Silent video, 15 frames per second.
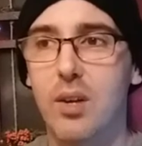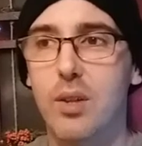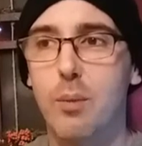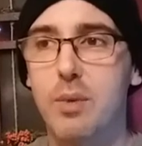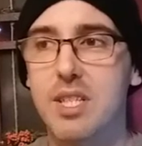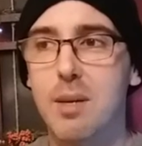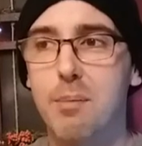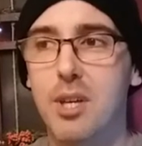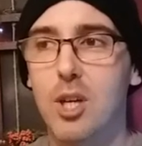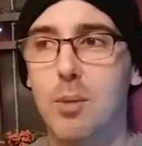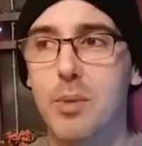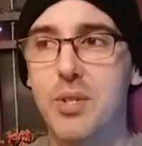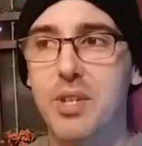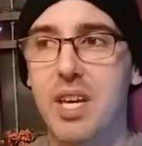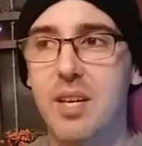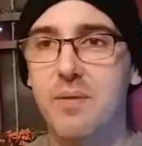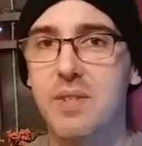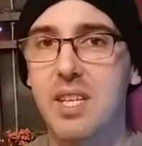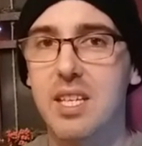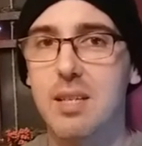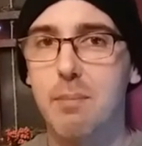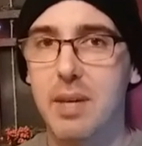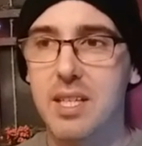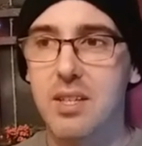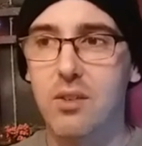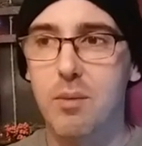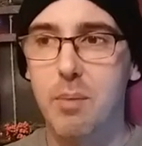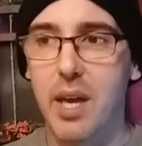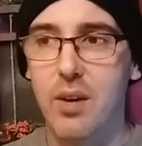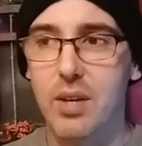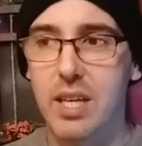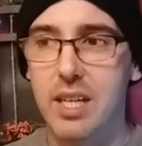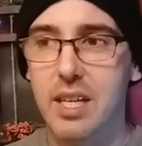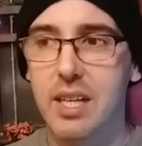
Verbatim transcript: There was something almost kind of sentimental about it.